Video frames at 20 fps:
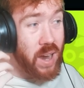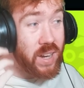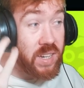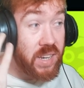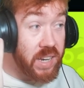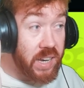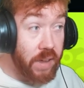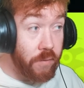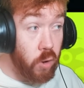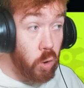I
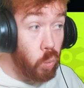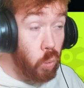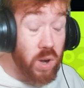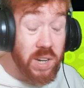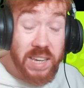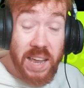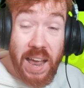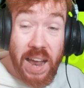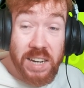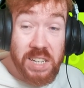did give her
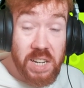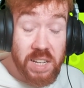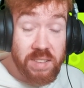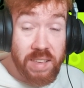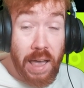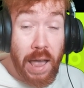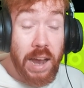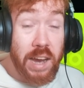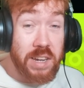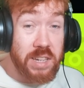was actually
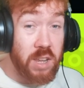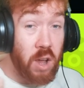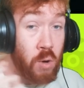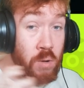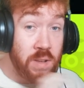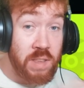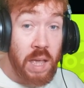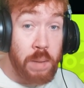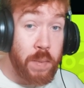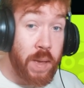attack, because the
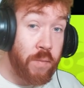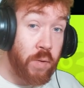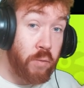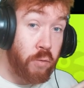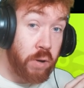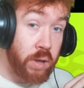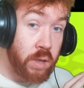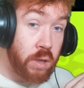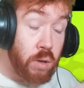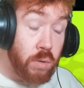only time I ever
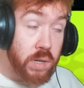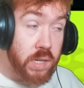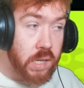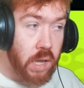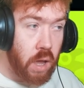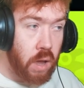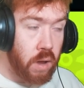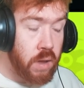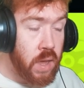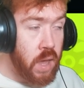really used
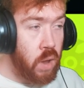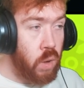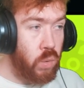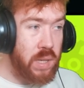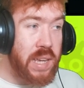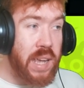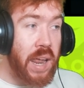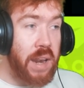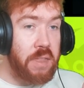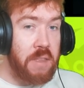her
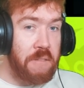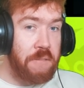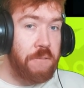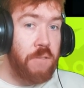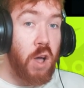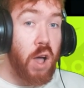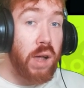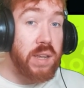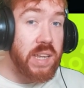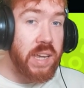was kind of the
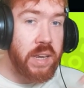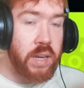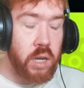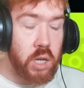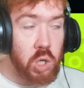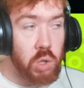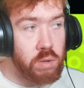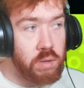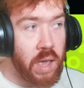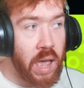first
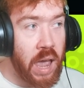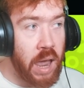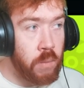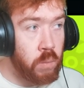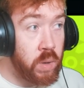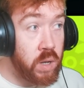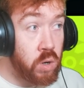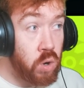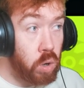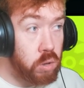initial time
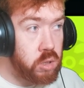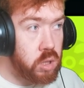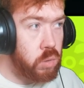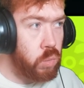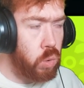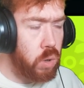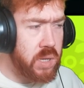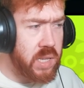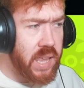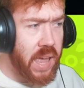we got
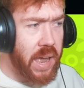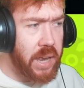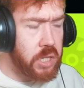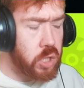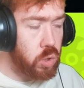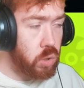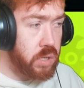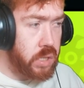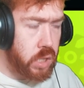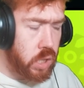towards the
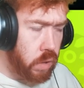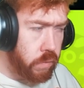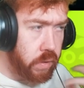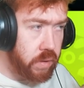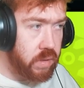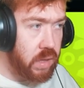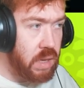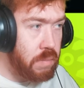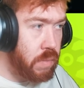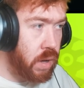actual Silver
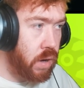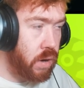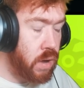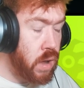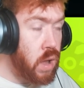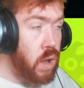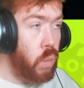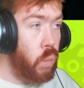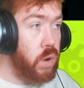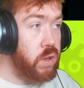Demon,
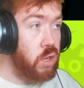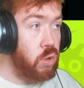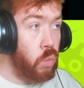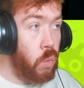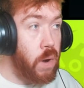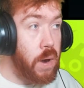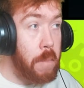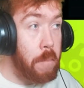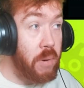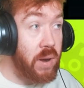where you
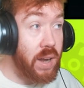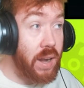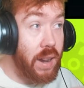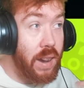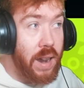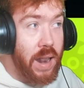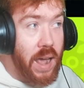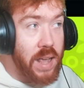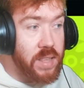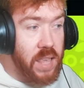want to bring
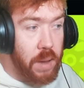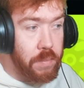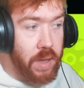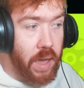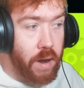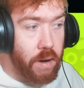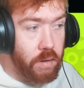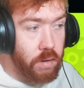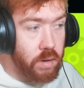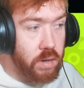light type
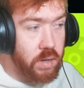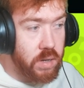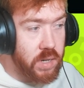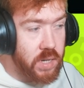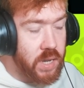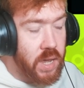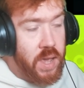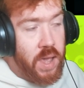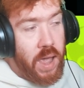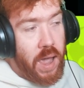
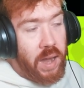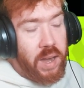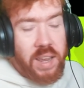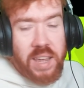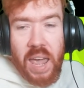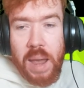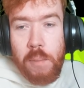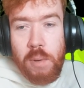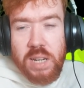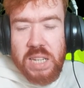characters, and the
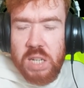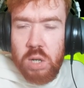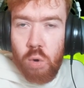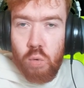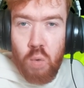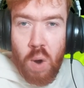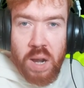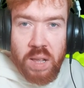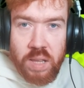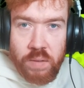game was still
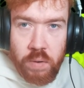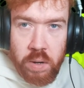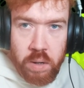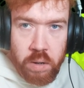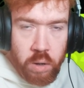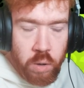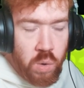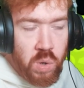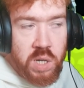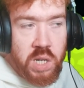relatively
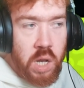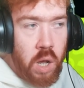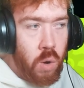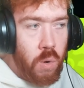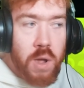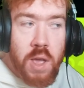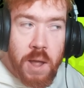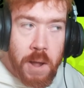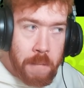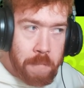new,
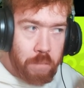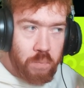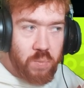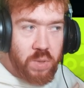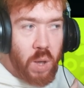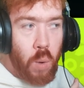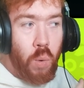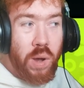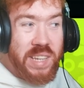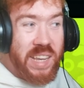so
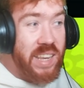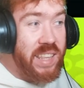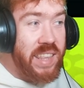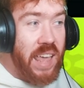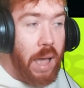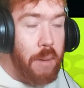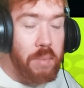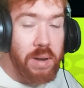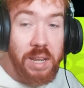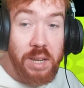there wasn't
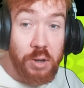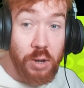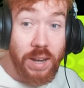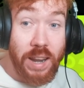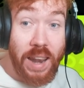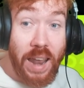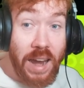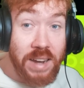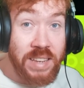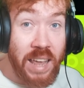that many good
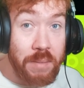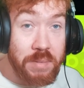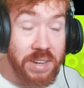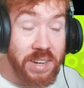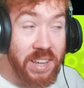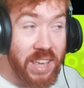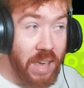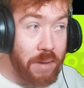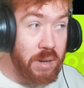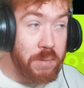light types in
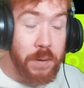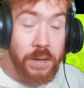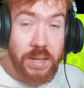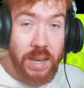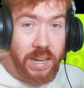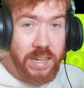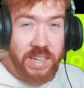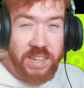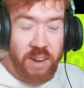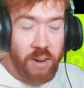the game, especially
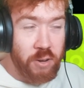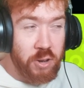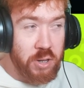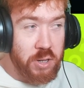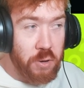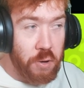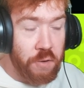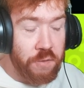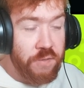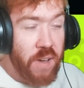like Zolius
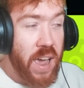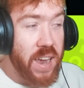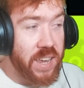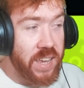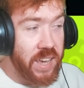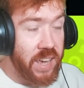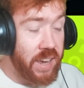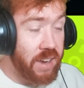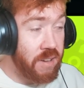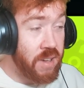or Fat
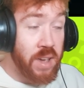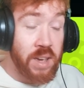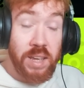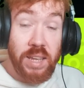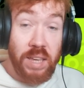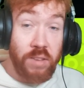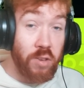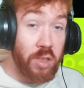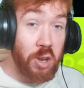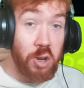King,
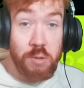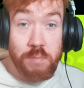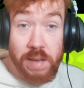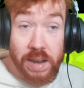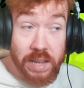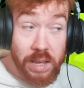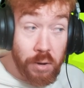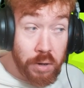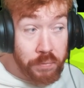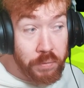even the new
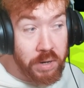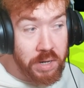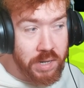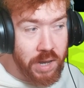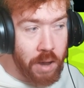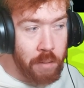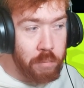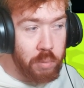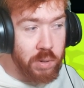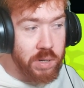Meteors, for
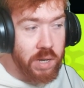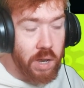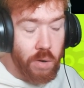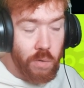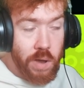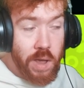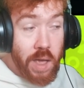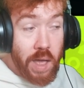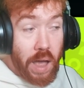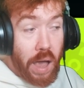example.
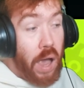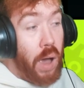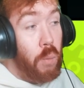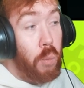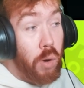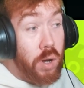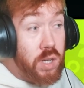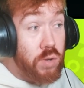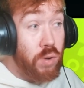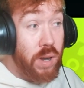So I
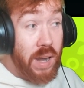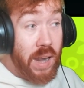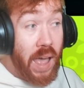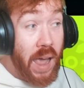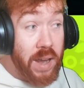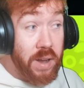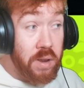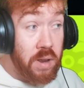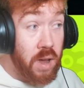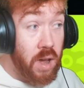was
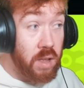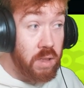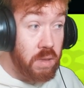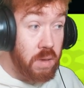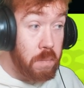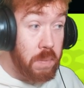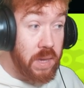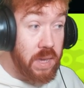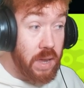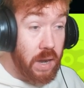relying on her to
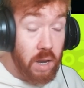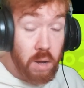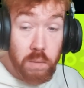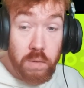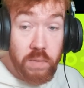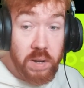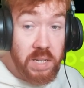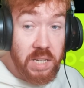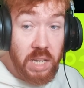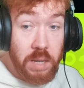be a little
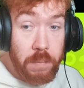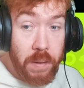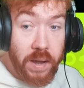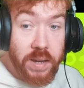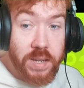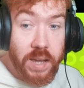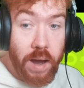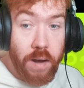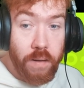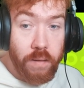bit of a DPS
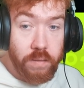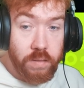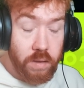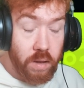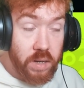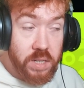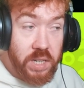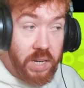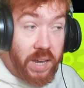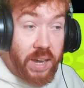
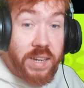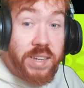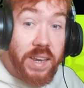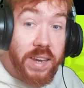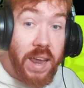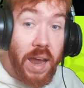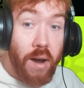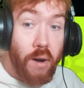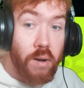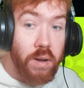character. She is
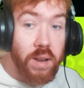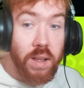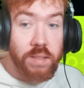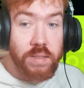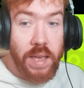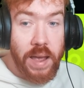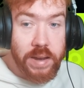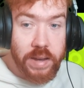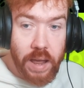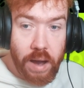inherently a
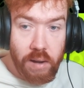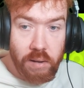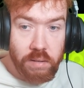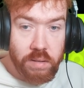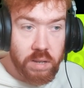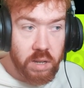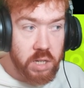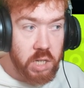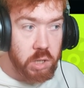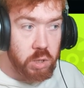tank
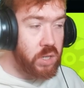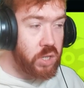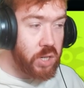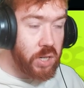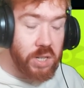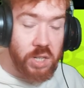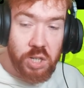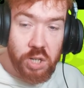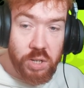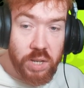character, so she
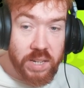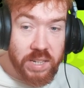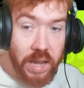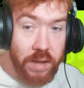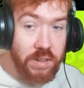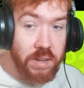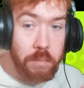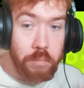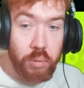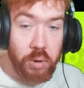does
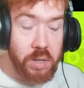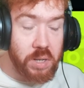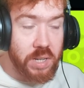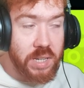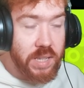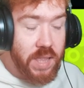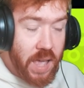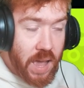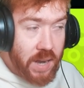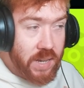have some pretty good
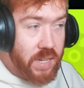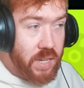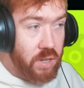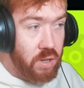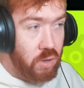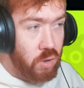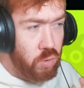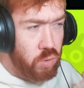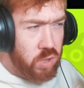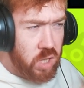stats, and
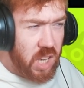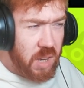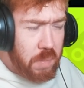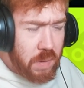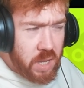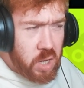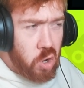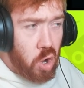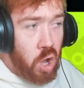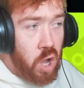you
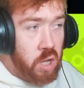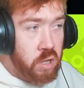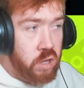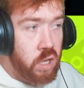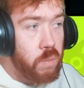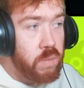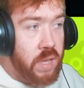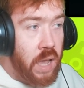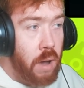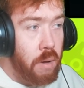typically got her
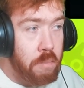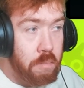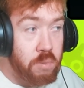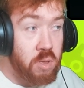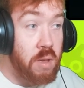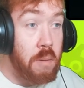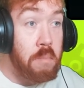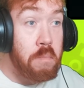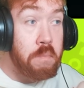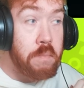duped out
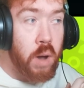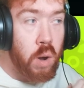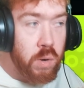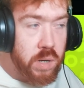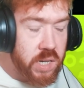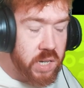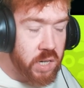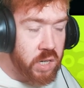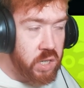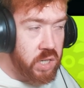the
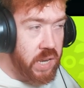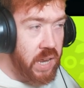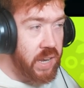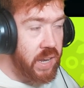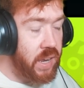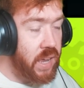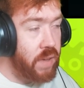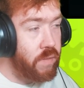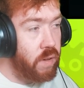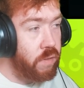most, because they
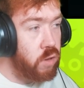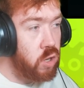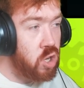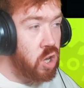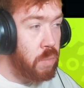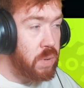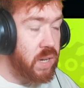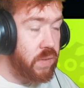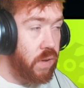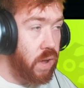did give a few
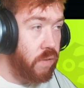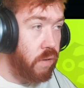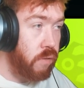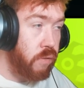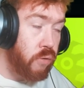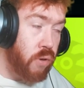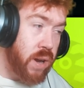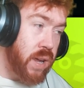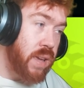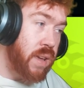copies of her for
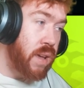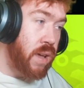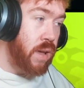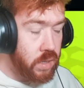free.